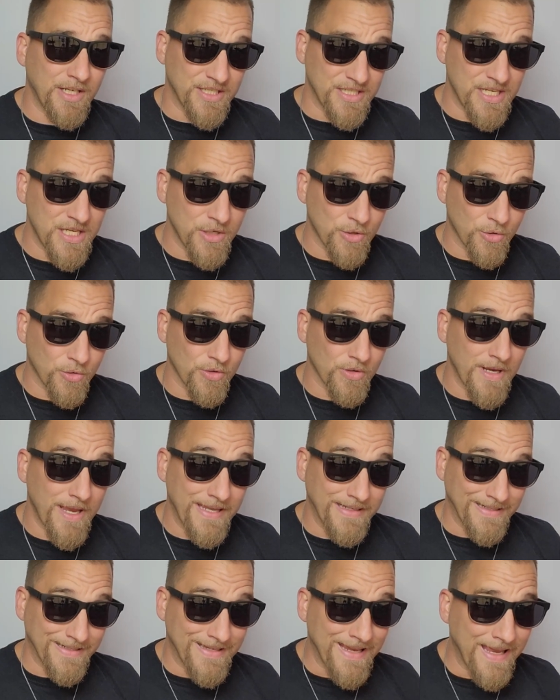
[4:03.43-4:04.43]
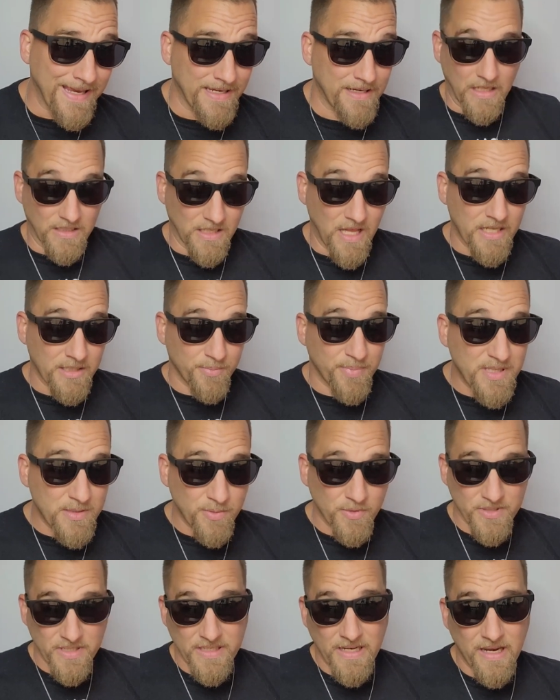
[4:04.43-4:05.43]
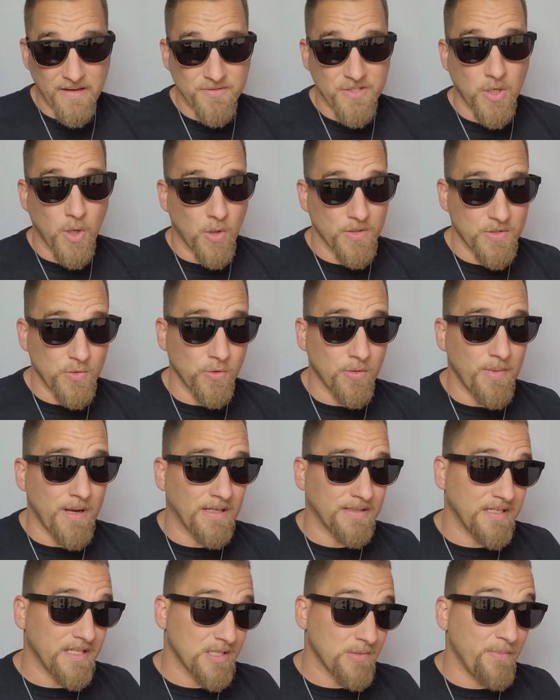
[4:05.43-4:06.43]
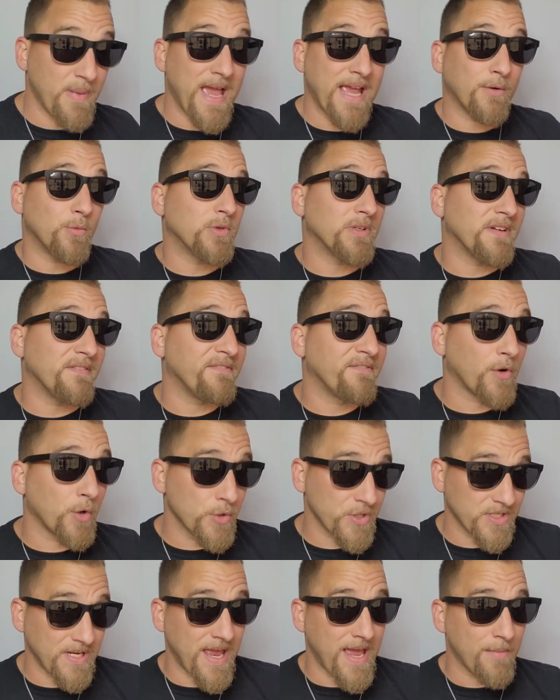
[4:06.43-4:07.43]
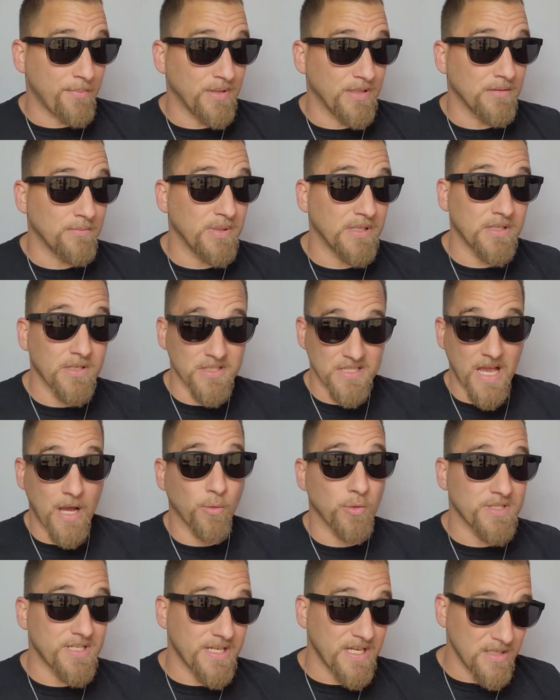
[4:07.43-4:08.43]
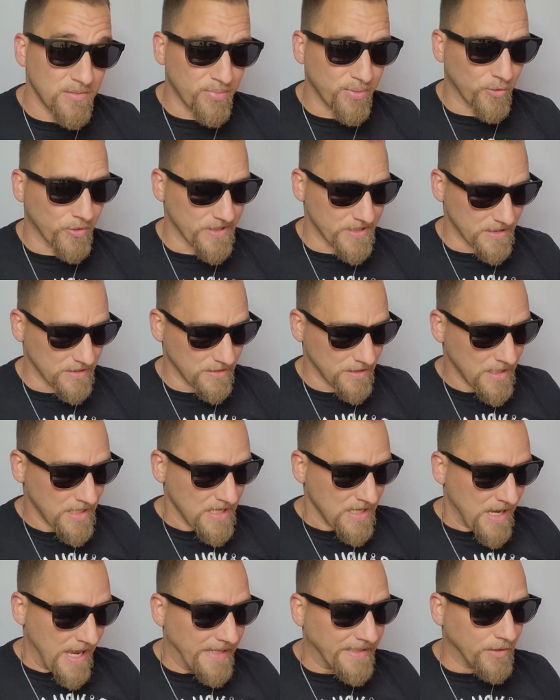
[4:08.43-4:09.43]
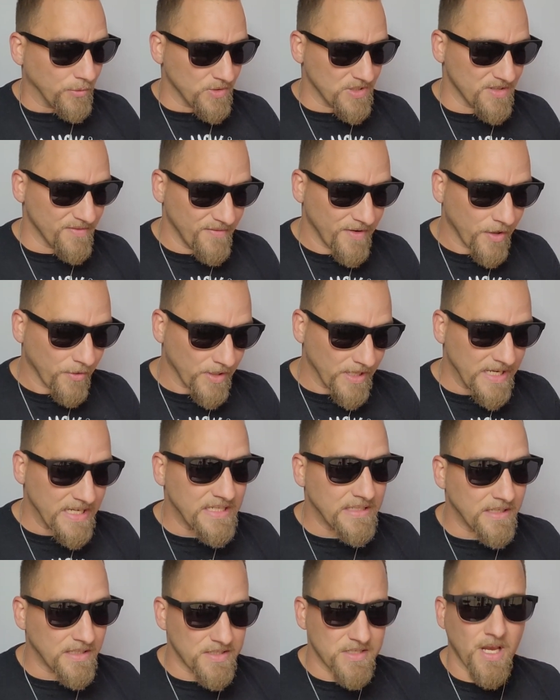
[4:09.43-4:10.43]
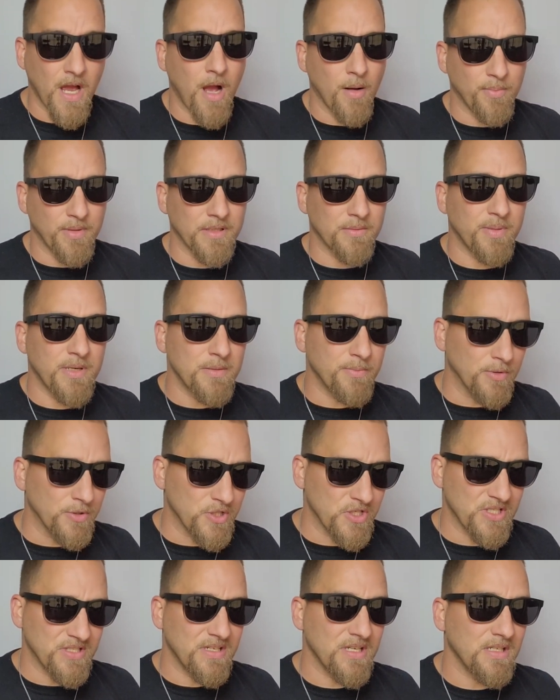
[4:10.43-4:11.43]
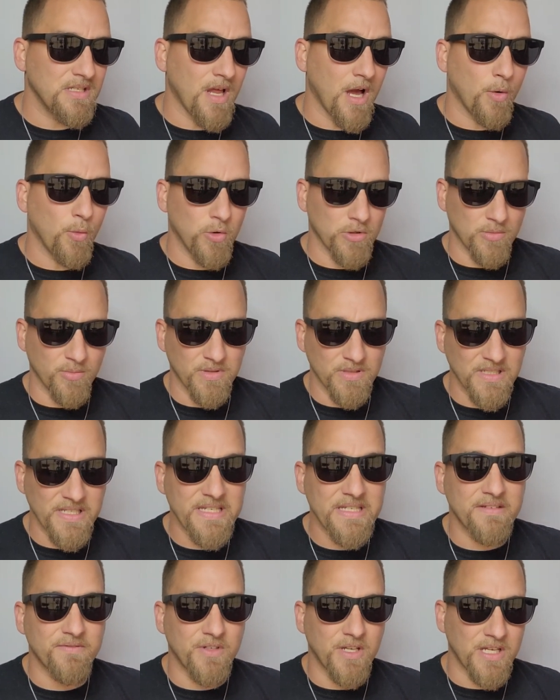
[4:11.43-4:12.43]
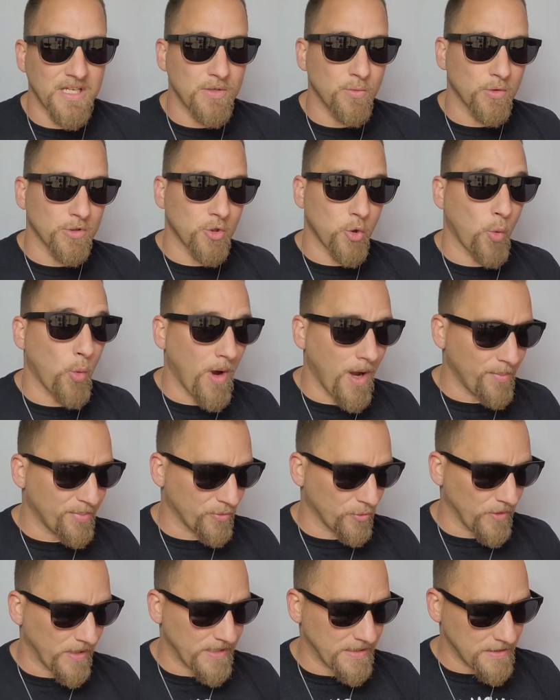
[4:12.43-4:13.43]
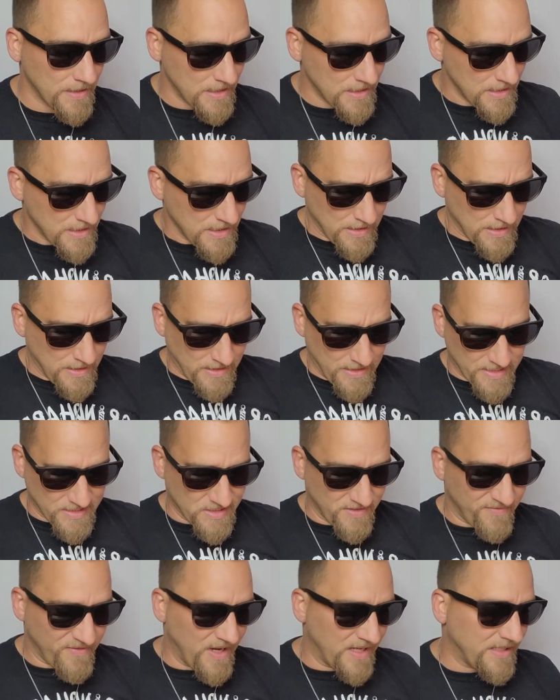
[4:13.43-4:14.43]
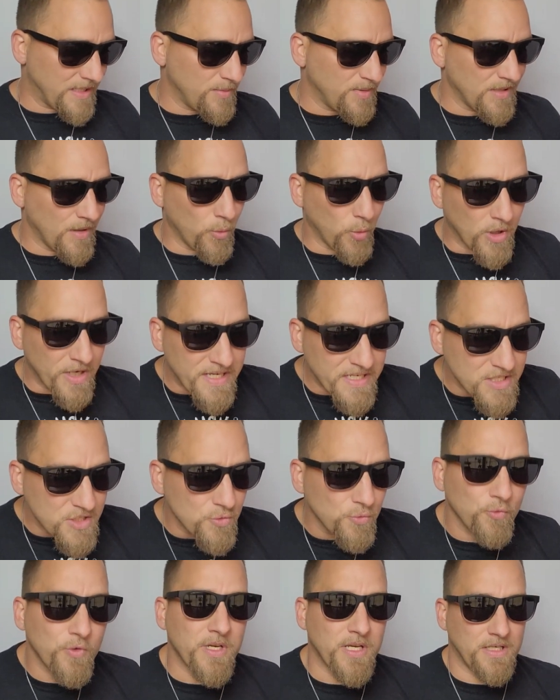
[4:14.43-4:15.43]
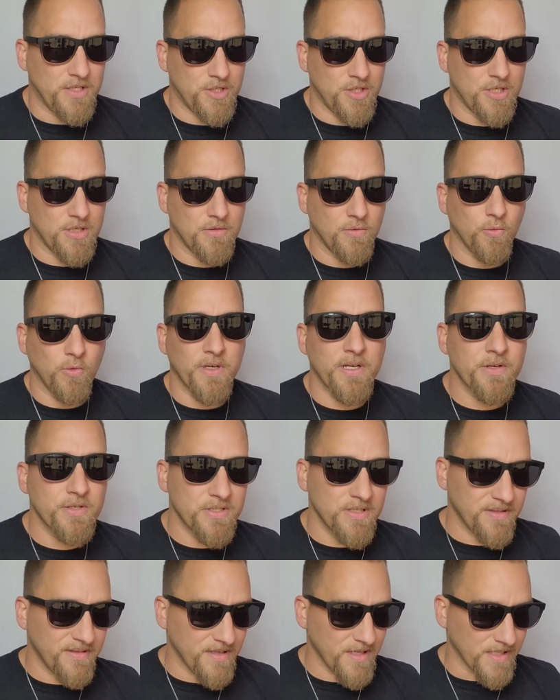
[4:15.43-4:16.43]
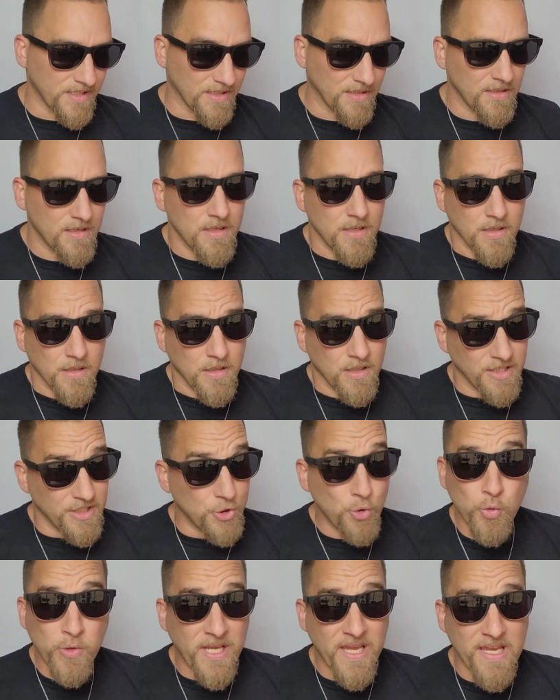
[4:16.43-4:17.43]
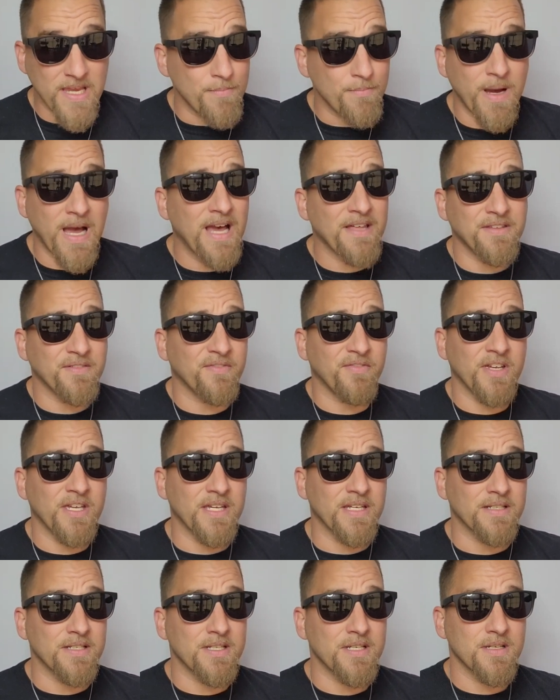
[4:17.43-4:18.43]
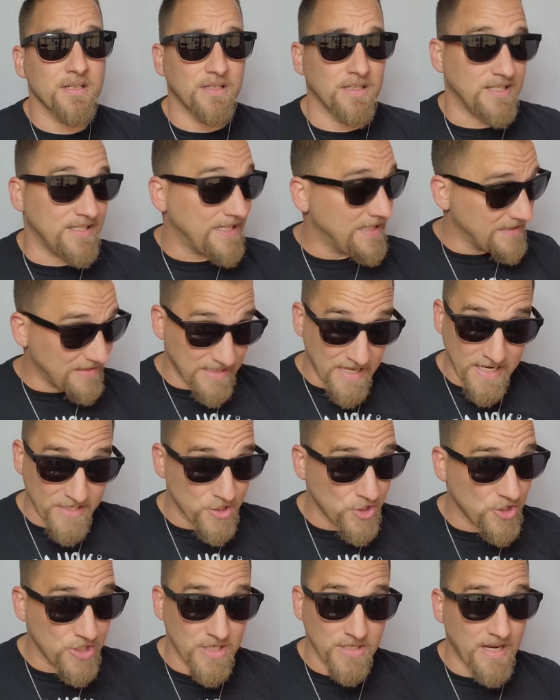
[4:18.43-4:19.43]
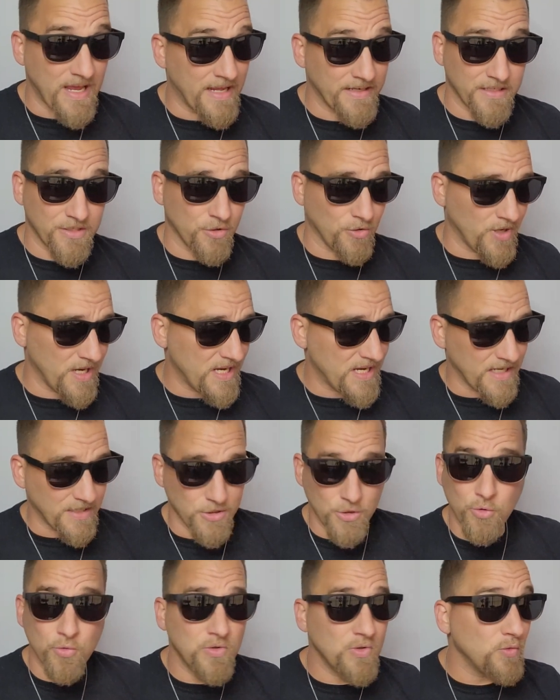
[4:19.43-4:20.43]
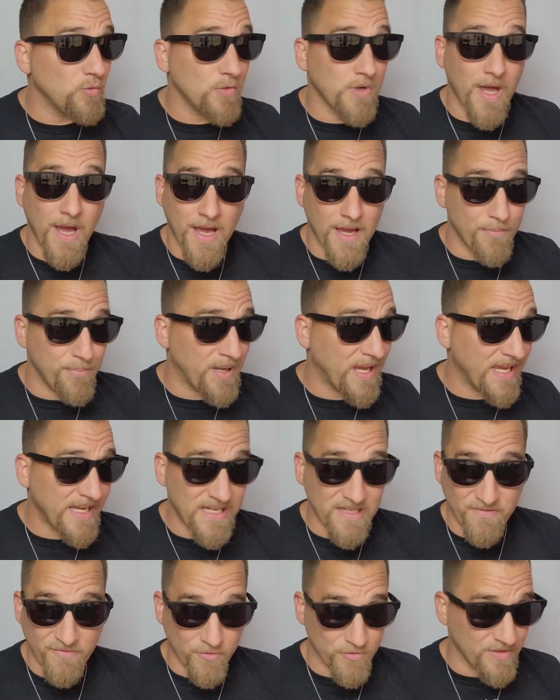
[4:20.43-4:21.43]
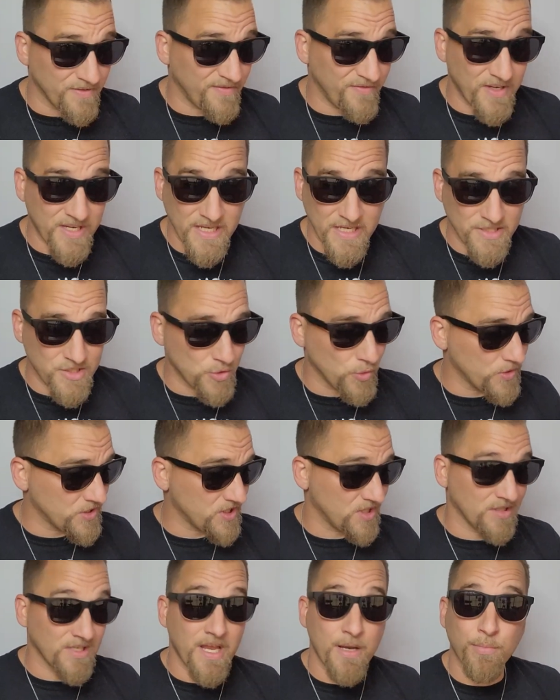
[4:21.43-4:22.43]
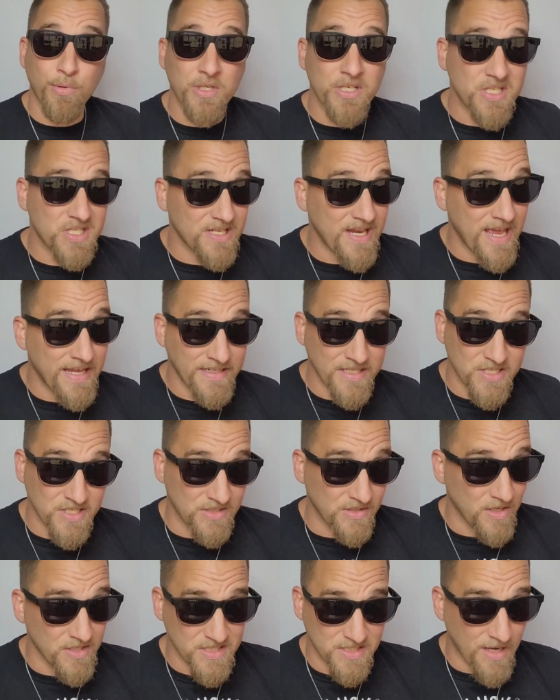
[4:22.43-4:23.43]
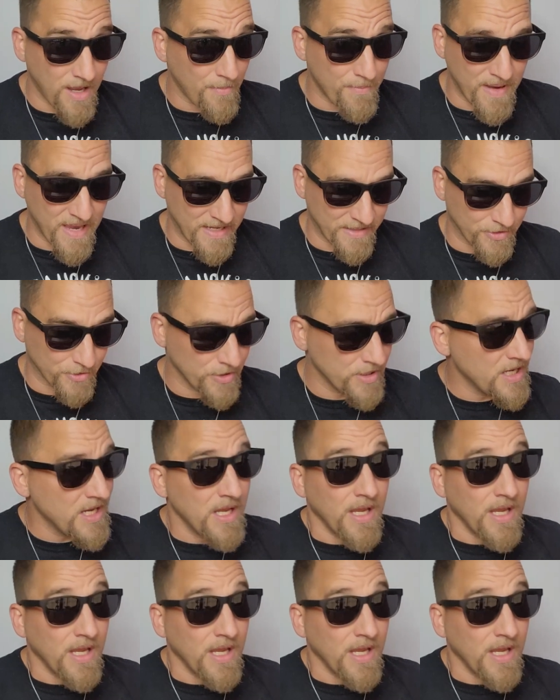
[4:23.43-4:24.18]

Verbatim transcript: a year and a day. A lot of people that I've talked to about this back when it first happened, because I was in prison and it was a very heated topic, people just did not want to believe that he would cooperate is the fact they'd be like, well, he's rich. Well, here's the thing. You can't buy the feds. Get that shit out of your head. You do not pay for the feds. Your celebrity status does not matter.